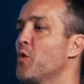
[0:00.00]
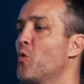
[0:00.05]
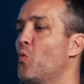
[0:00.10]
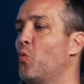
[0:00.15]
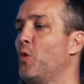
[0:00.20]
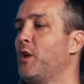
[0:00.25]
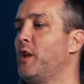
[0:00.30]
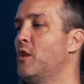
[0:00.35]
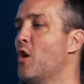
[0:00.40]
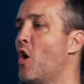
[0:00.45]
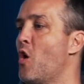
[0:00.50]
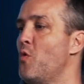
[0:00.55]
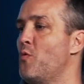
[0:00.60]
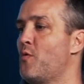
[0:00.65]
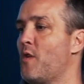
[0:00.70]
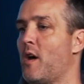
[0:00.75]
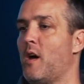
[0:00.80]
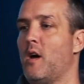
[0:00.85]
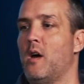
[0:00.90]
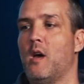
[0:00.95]
We know
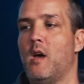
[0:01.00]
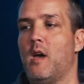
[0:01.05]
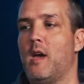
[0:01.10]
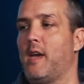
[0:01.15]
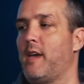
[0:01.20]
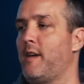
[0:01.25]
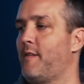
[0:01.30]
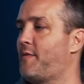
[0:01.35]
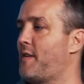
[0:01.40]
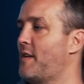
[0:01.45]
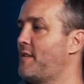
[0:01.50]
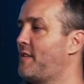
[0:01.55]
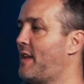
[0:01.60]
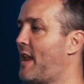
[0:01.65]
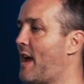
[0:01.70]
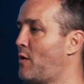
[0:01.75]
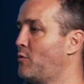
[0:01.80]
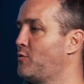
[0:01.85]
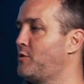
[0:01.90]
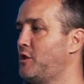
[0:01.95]
that if there's an
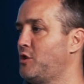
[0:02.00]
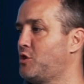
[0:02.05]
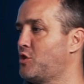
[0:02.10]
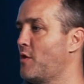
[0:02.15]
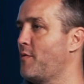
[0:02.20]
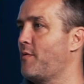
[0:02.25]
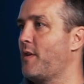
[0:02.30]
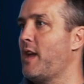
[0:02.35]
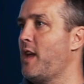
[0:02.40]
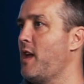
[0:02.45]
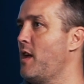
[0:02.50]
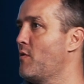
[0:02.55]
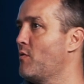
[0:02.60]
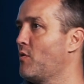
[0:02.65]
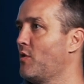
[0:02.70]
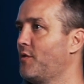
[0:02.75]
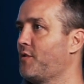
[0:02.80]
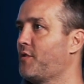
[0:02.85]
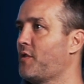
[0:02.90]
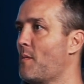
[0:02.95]
outage over here
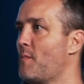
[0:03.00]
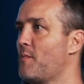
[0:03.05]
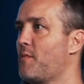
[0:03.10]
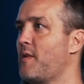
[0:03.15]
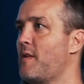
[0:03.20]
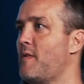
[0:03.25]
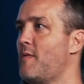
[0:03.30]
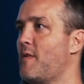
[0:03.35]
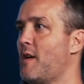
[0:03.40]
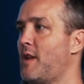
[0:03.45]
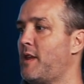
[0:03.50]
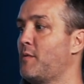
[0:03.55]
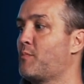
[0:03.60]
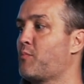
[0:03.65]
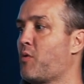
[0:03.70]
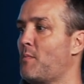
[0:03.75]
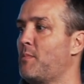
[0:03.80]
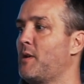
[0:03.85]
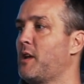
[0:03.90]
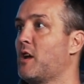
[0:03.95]
on something, that it's
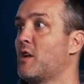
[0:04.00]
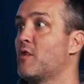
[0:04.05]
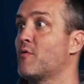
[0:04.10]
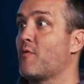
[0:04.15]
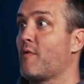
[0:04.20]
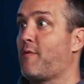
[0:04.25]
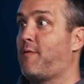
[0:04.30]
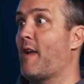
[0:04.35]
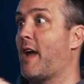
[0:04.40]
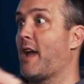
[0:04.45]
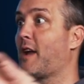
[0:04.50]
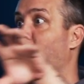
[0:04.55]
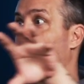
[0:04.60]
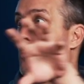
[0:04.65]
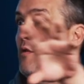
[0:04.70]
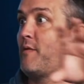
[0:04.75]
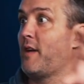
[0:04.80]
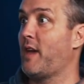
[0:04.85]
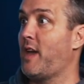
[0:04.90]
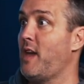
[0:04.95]
probably going to reflect
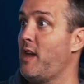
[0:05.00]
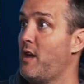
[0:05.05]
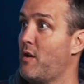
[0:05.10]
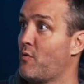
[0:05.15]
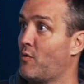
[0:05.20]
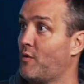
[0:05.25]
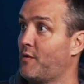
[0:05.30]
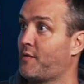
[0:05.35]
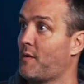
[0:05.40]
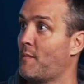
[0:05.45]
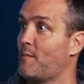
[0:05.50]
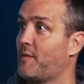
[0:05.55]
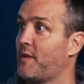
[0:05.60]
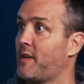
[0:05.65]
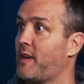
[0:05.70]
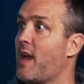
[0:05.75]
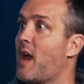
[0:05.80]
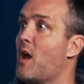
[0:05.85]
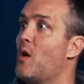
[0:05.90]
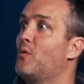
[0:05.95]
over here on
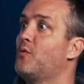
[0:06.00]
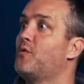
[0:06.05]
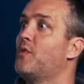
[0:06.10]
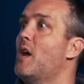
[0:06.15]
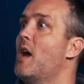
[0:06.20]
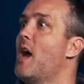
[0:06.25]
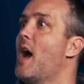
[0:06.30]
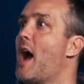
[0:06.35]
something else.